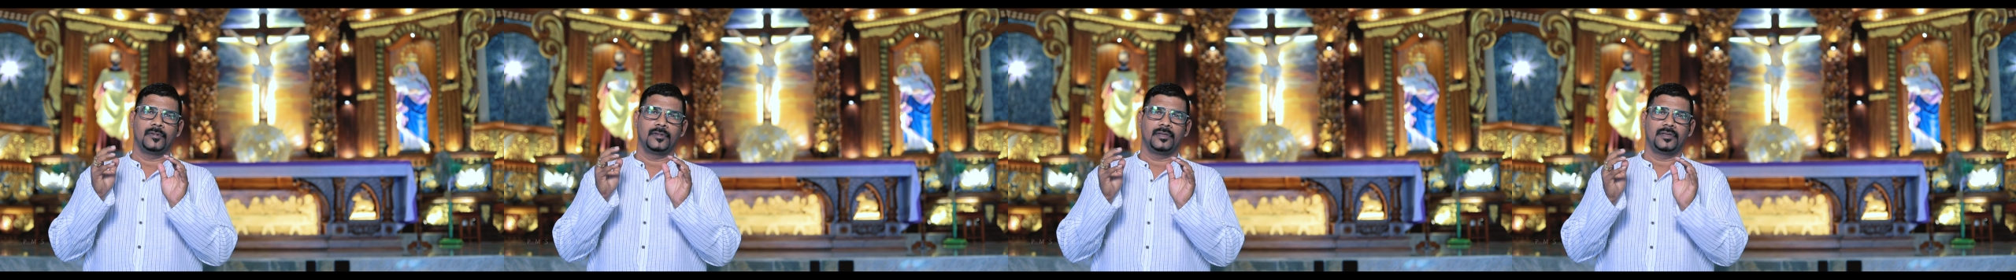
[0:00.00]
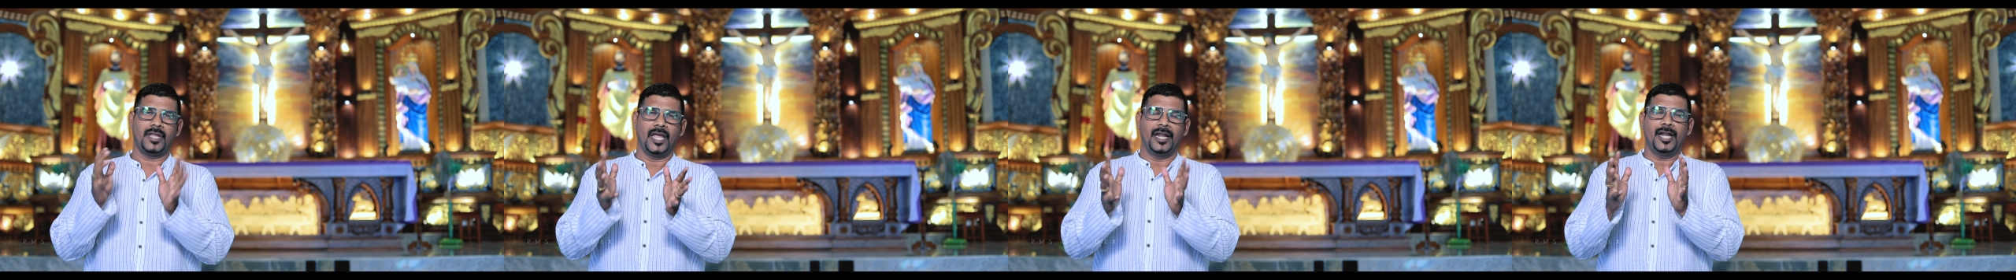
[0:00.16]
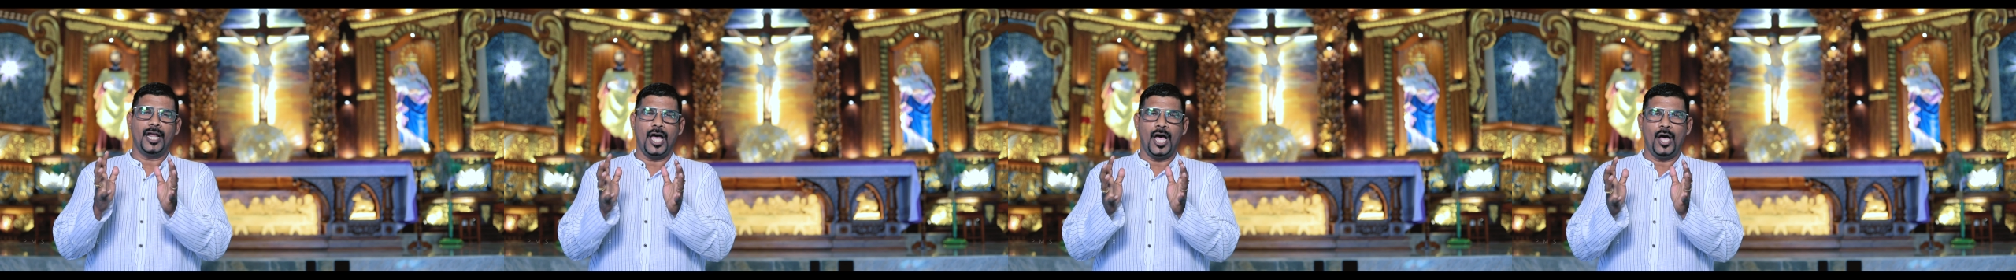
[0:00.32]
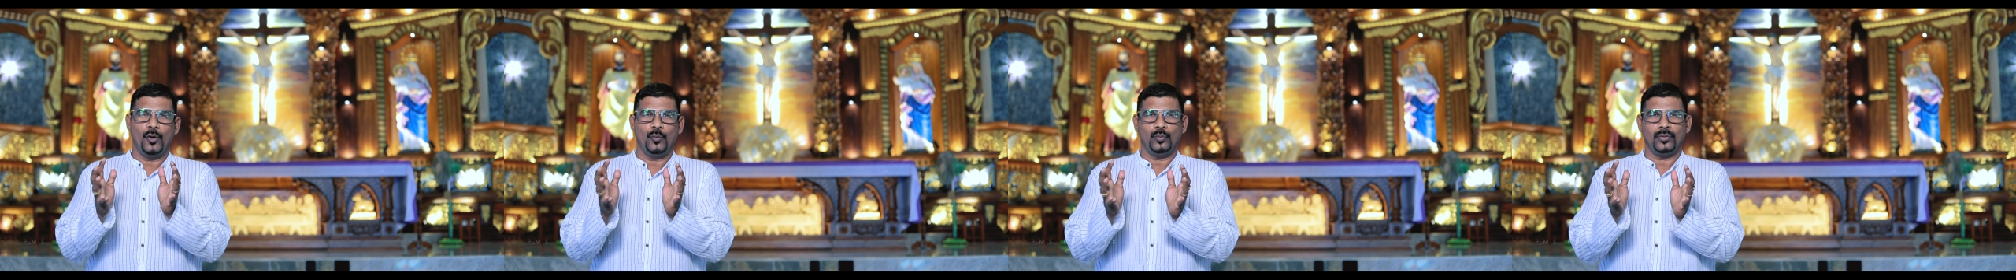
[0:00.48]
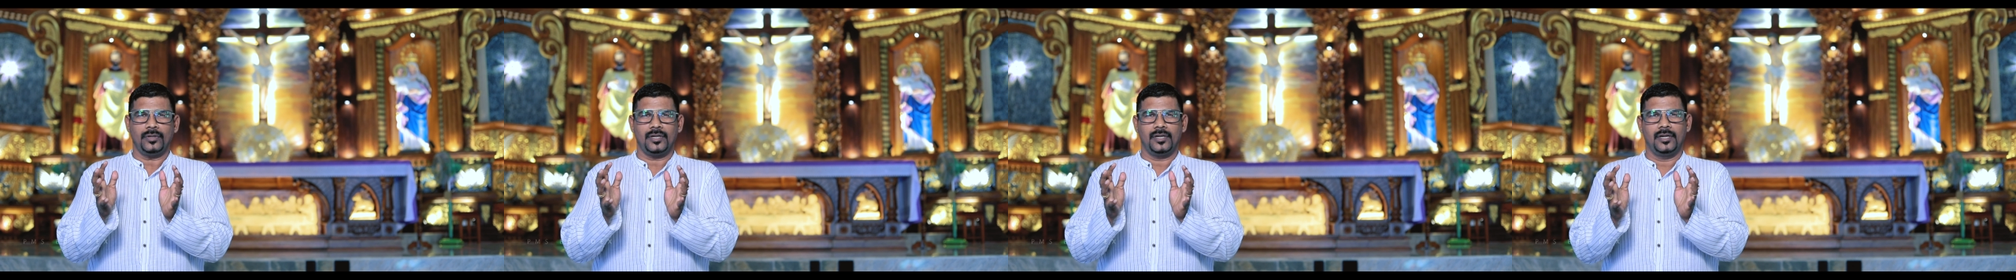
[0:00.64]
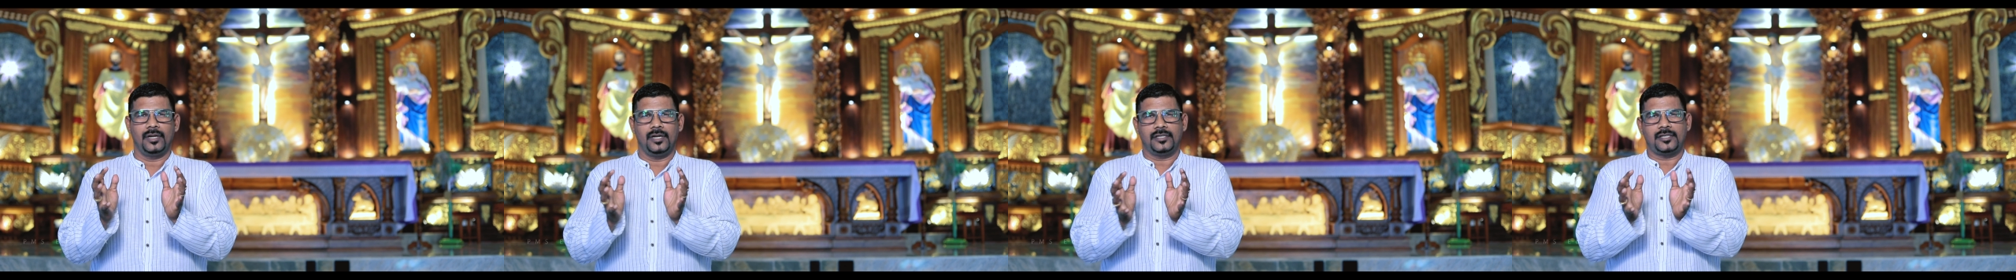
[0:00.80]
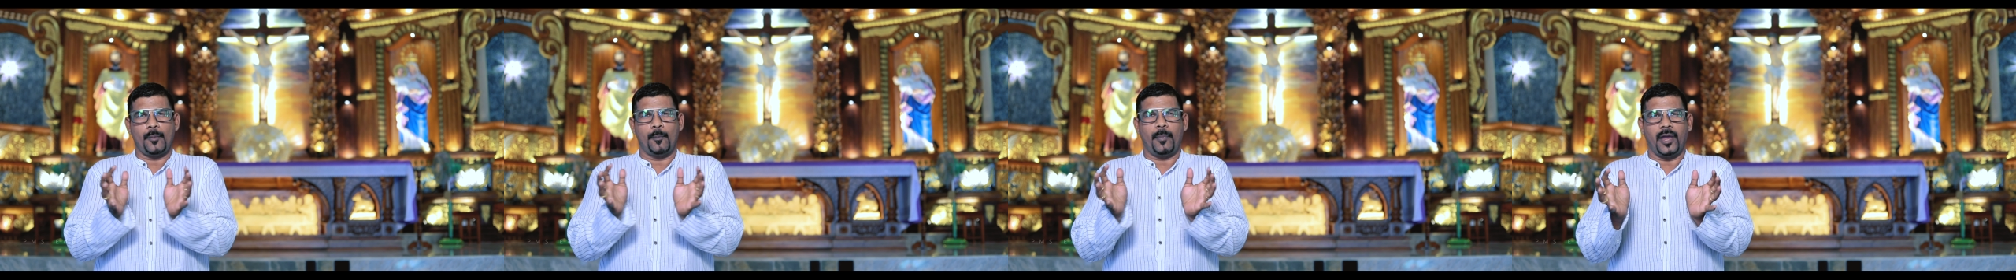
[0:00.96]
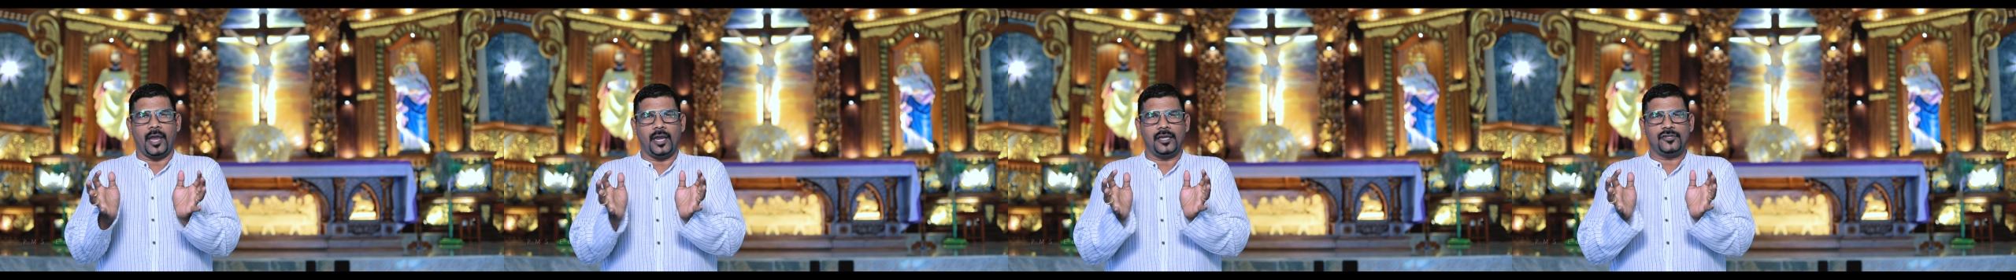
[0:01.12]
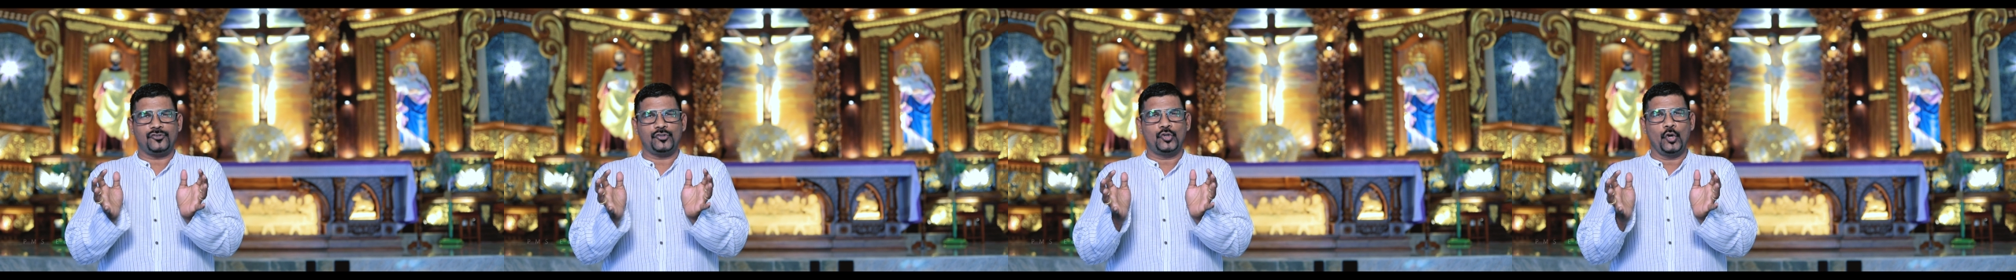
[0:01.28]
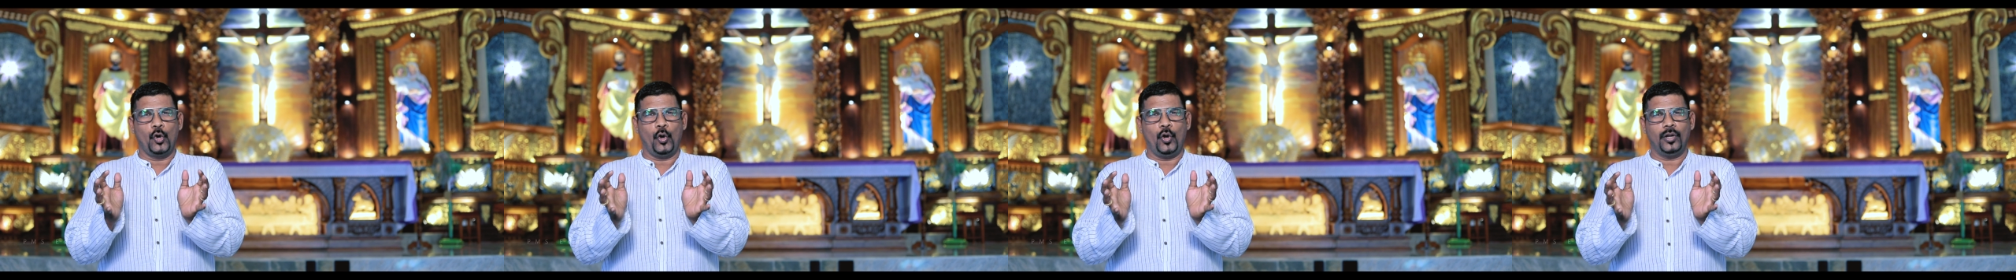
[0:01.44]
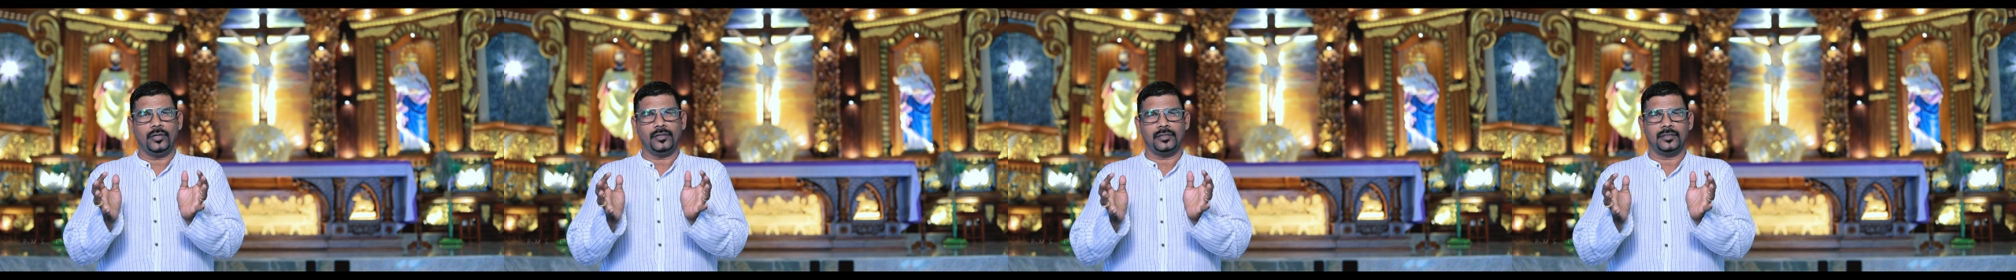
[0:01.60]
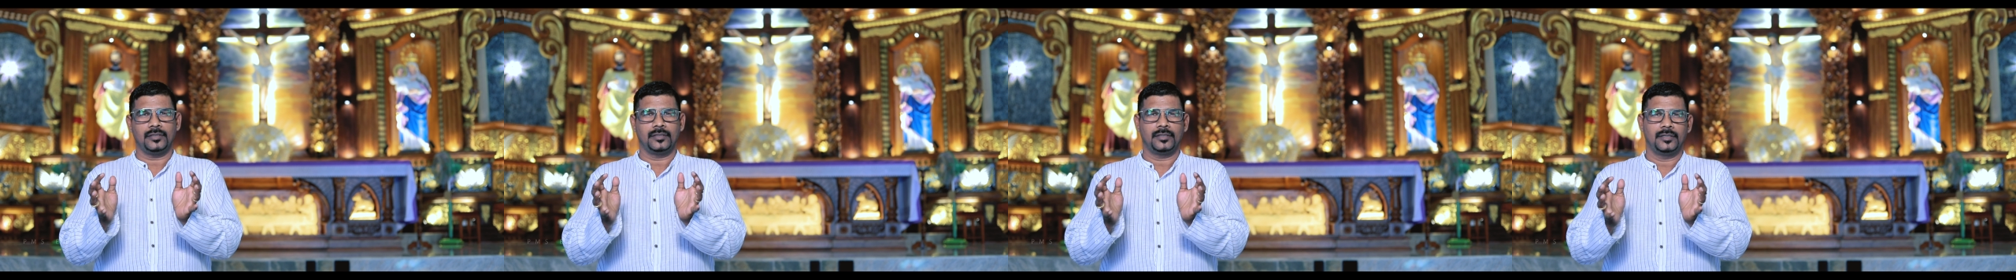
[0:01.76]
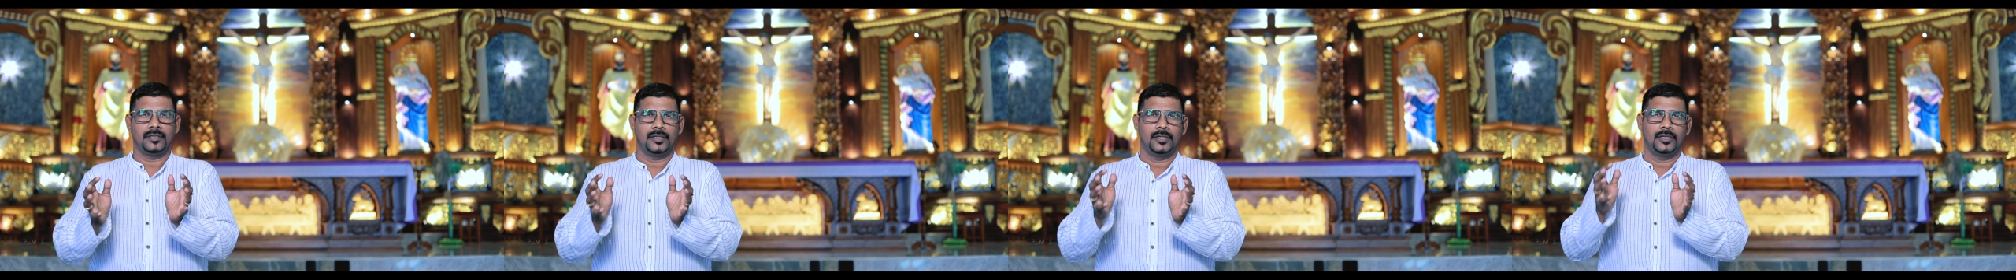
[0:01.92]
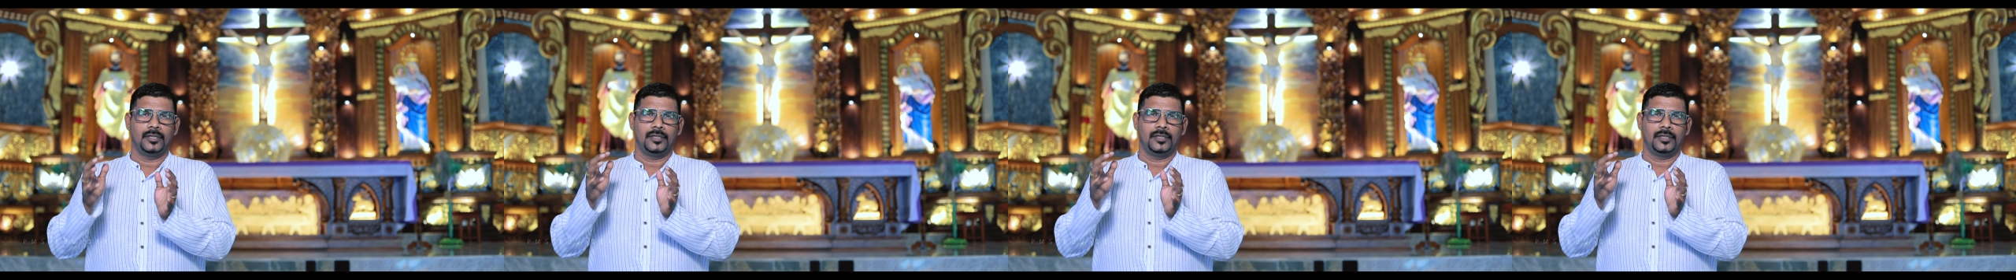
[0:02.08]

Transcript: The noun, it's based on,